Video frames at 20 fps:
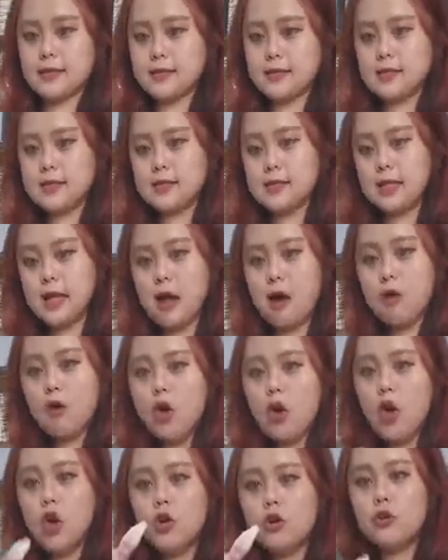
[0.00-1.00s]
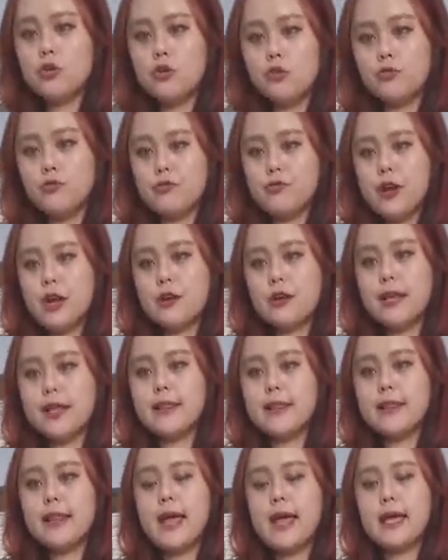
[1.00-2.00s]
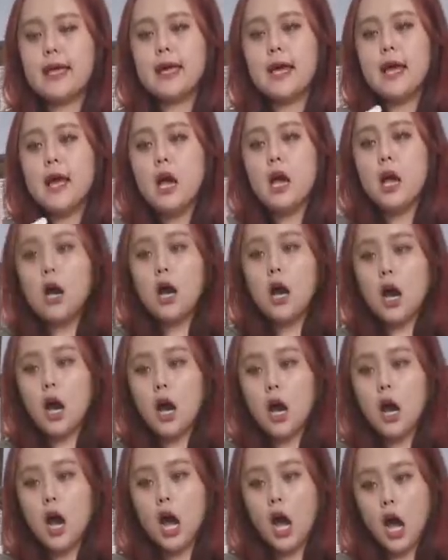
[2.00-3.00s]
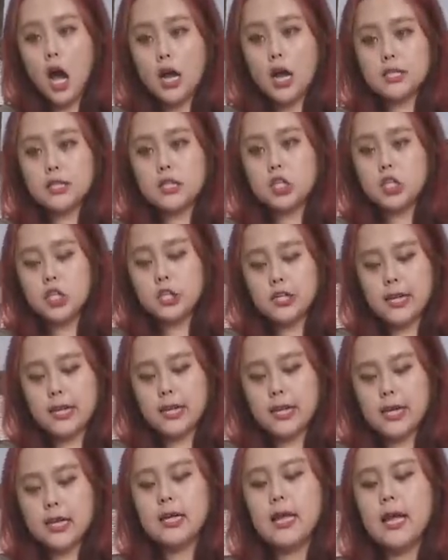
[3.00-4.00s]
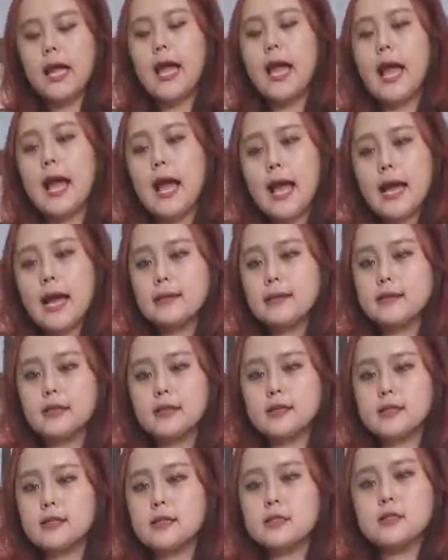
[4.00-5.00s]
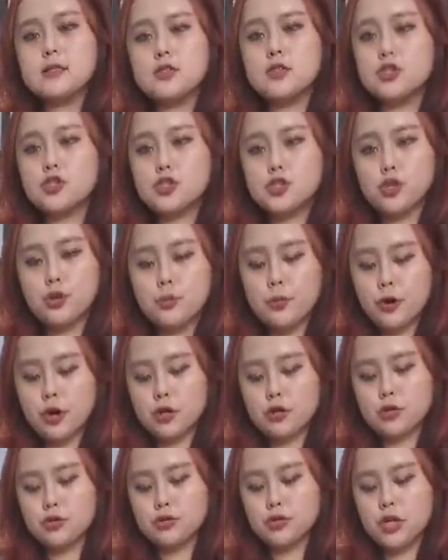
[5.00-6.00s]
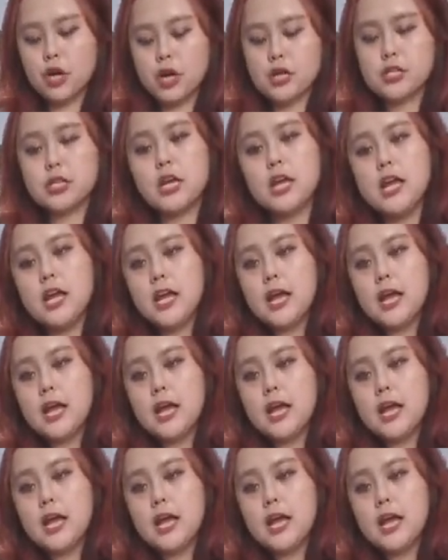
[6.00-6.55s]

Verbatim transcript: As you said, this is now very like uh, hot cooking and this is super cool touch.